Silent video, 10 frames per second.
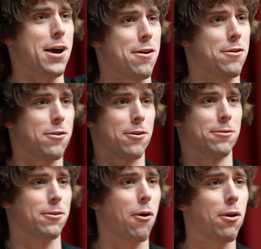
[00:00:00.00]
or down
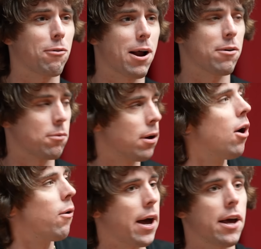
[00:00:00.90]
or all yeah. around
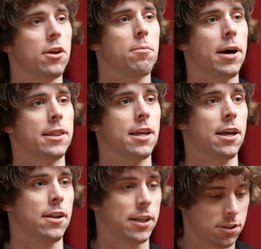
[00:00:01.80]
okay you might
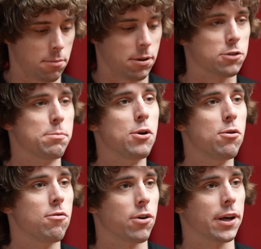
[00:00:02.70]
think like something's
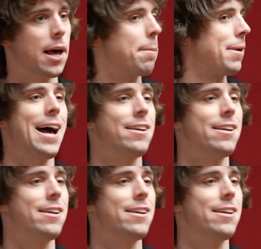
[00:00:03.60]
maneuvering that but yeah.